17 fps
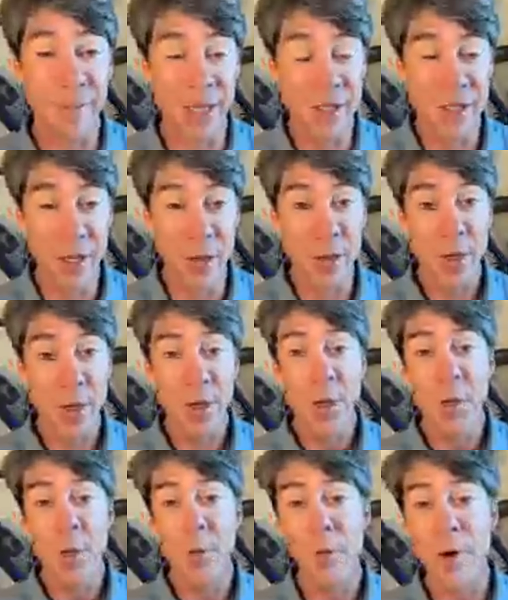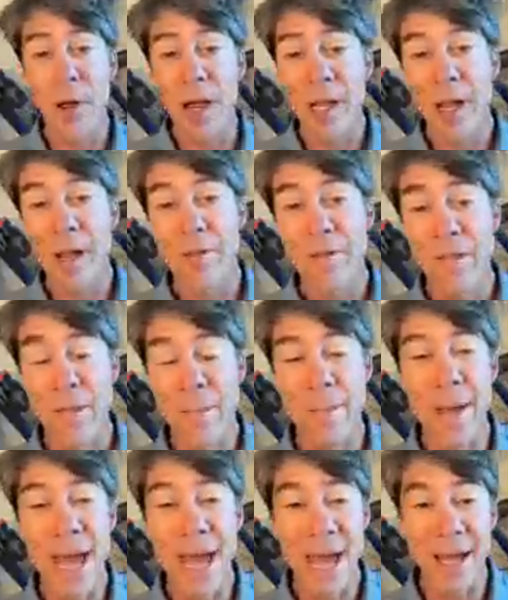And so, right off the
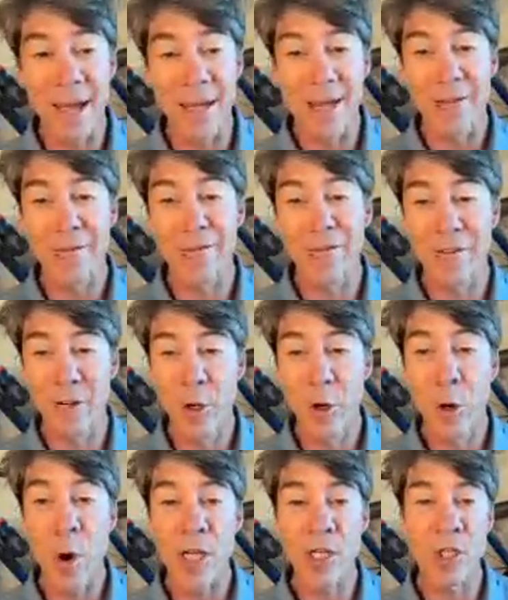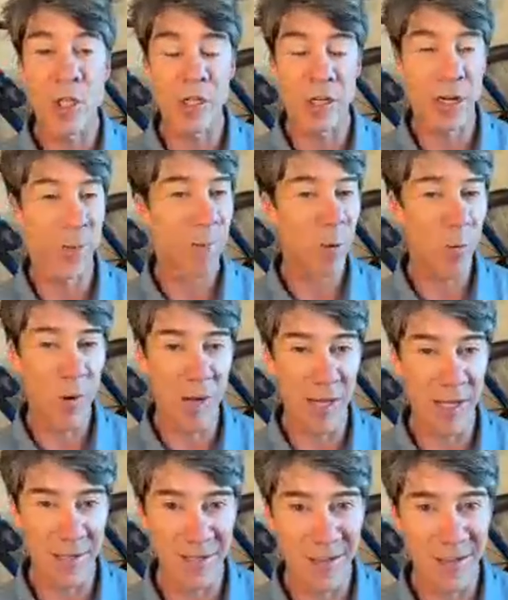bat, question number
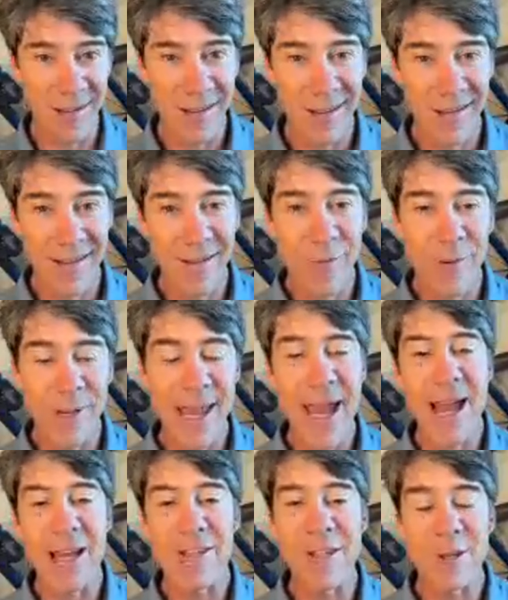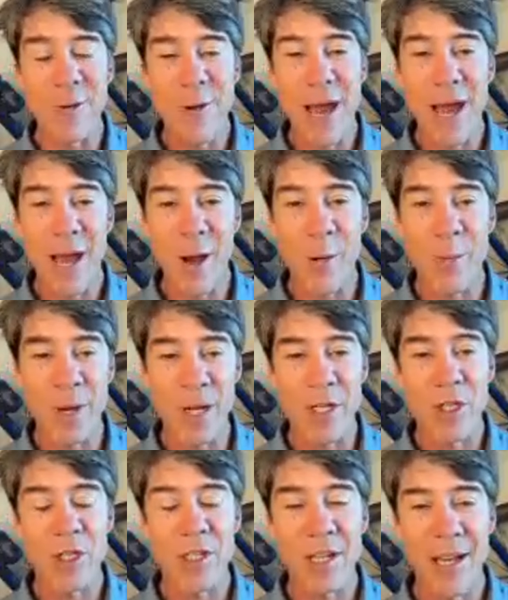one, we ask you how
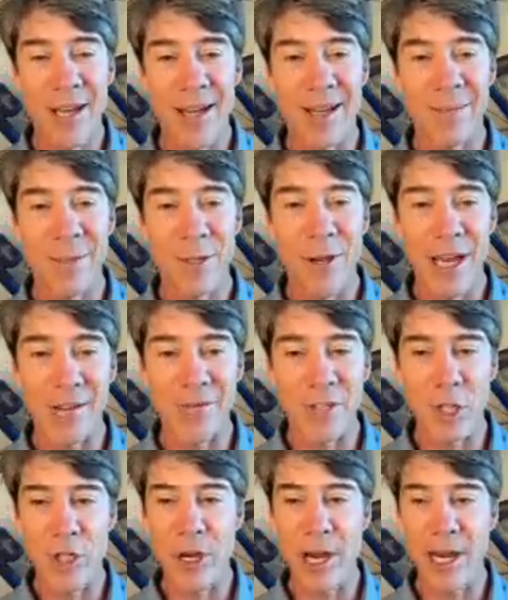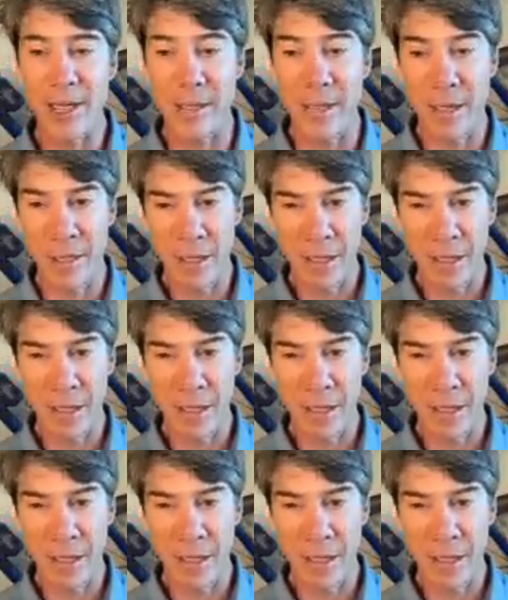much time you have to train.